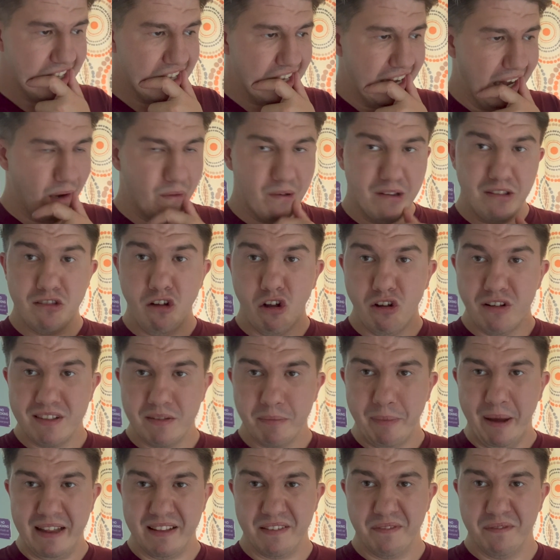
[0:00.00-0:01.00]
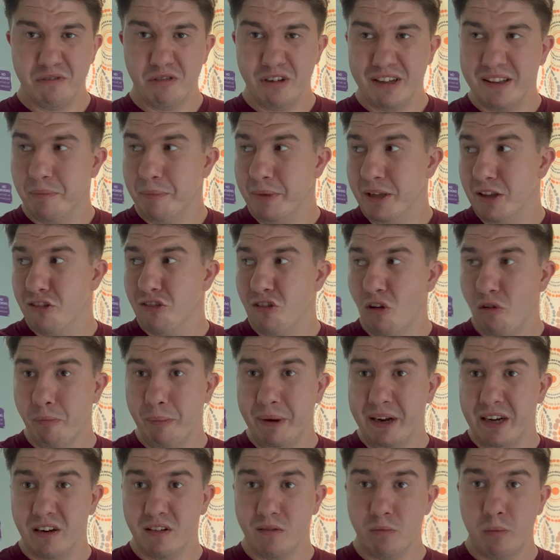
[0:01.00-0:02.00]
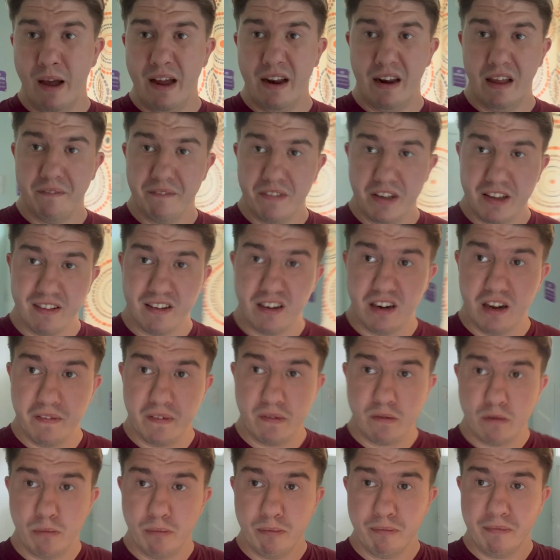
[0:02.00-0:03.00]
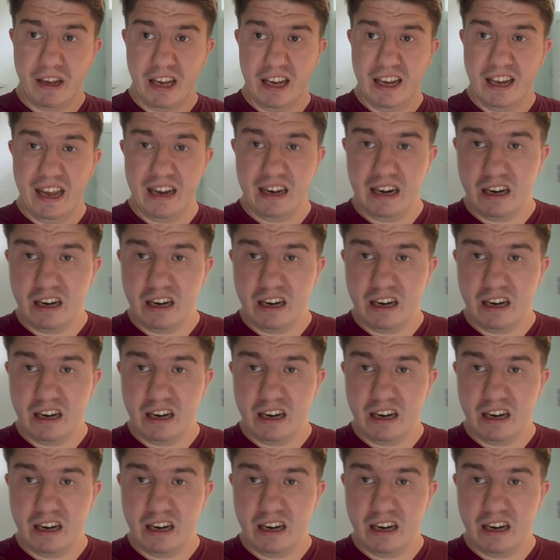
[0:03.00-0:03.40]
I was not expecting for it to be so big as well, and there's another room there, and I